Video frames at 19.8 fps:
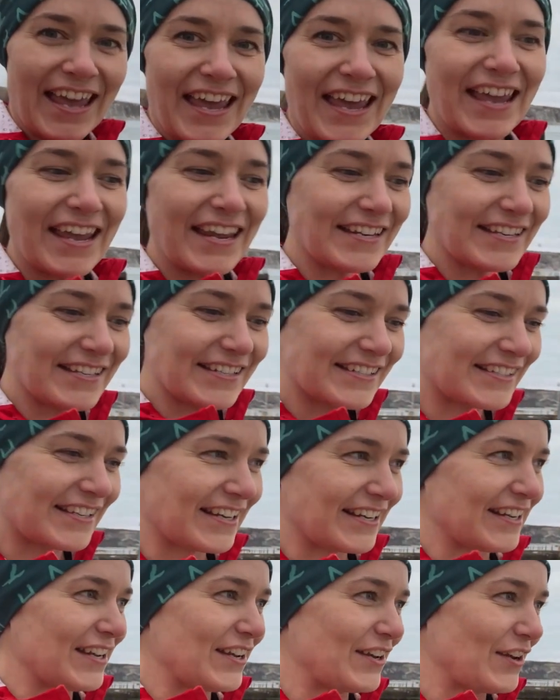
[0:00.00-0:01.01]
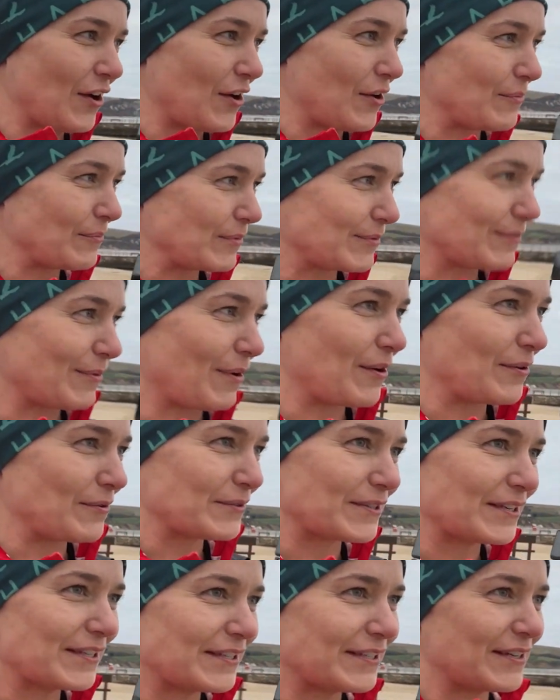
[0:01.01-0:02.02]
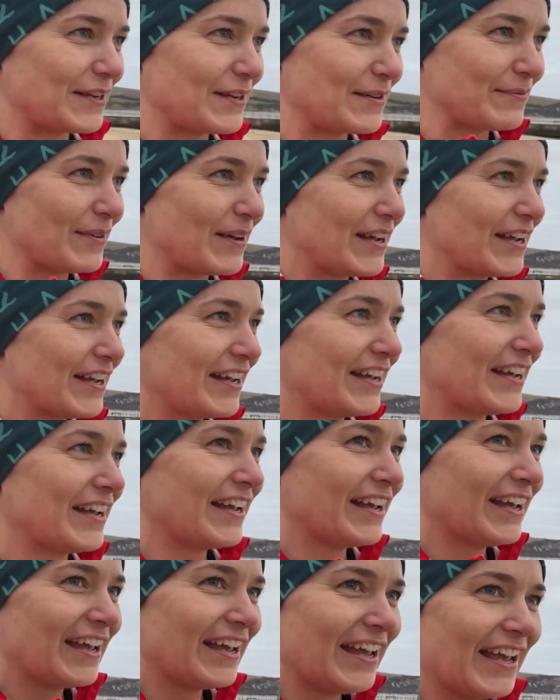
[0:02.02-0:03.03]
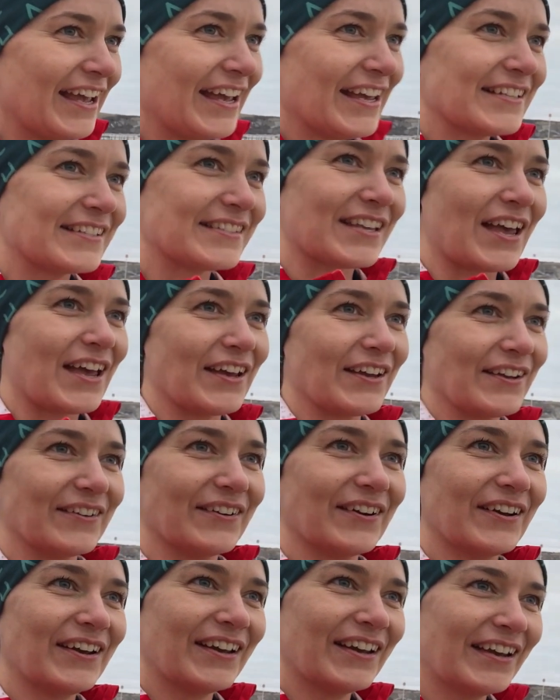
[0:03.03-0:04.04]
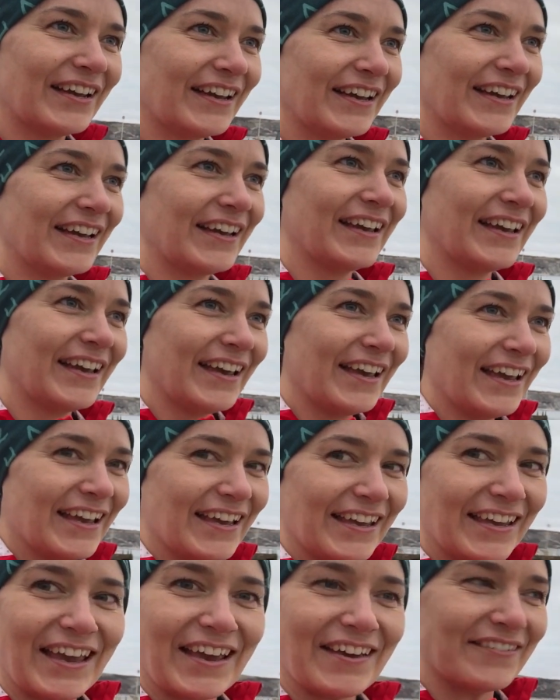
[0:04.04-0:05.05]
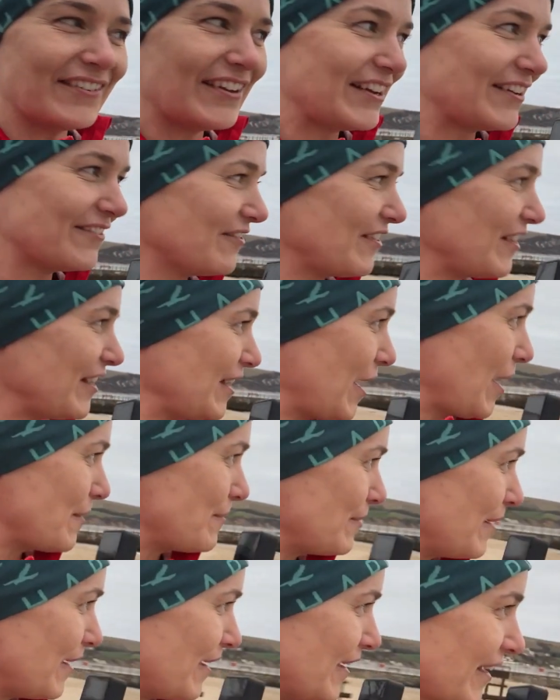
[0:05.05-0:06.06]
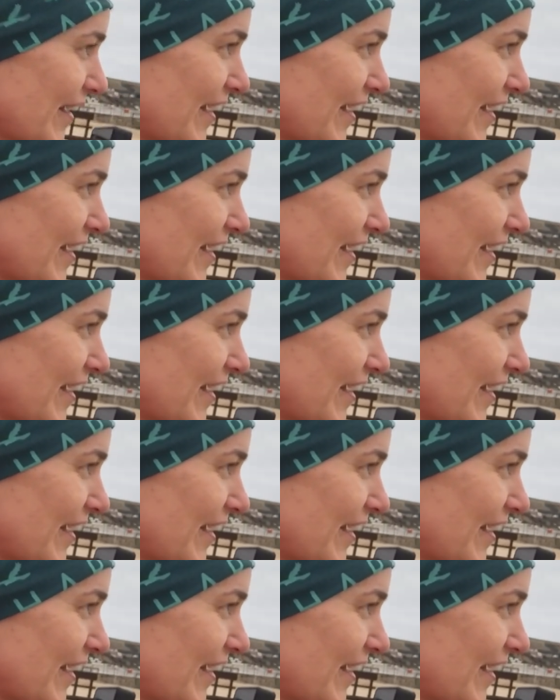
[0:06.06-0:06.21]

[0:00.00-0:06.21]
instantly calms my whole system. So yeah, feeling really epic.